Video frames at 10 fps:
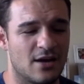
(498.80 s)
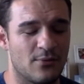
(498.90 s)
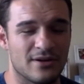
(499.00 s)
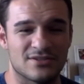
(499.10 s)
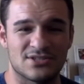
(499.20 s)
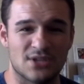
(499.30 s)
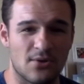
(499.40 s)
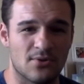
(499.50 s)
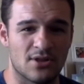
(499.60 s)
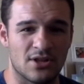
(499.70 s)
We are
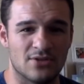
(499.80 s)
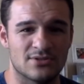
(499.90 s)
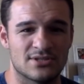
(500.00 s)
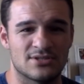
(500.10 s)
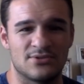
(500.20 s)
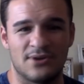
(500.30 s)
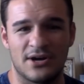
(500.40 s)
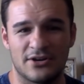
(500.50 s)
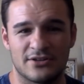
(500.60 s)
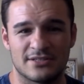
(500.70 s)
so close to
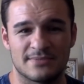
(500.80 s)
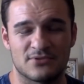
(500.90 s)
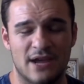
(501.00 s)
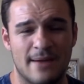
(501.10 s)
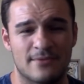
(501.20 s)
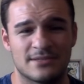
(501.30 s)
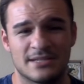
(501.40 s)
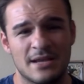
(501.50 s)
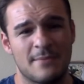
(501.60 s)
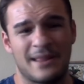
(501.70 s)
100 subscribers.
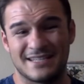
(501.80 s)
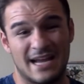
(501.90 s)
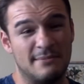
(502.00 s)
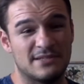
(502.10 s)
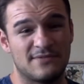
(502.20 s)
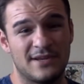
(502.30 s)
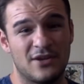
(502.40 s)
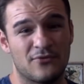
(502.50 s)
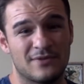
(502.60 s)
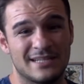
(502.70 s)
By the time this
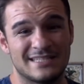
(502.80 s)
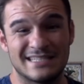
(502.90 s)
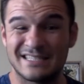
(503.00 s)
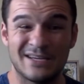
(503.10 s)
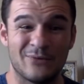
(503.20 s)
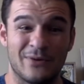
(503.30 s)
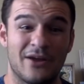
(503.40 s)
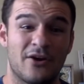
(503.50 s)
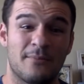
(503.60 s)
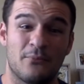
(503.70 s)
video releases, we
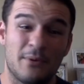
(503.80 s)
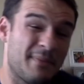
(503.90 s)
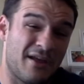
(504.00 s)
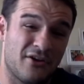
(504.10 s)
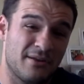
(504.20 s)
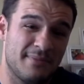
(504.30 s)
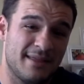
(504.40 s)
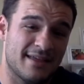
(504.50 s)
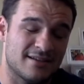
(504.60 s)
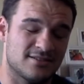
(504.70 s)
may already be
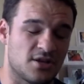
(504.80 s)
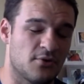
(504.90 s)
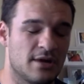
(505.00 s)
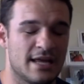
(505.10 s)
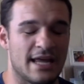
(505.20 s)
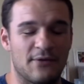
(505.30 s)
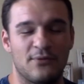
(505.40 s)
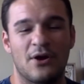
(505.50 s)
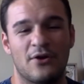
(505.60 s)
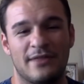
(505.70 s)
there. So if
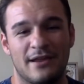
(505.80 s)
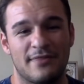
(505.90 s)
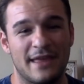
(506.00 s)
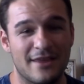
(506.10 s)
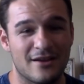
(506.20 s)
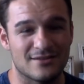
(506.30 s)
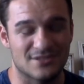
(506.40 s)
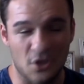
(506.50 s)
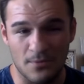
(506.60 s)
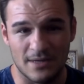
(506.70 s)
we are there, thank you all
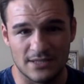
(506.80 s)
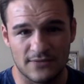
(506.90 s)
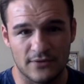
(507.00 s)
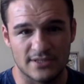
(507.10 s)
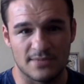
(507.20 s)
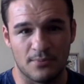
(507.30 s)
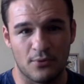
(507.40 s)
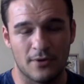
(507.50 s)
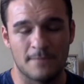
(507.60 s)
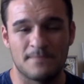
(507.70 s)
so much for the
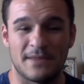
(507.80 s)
support.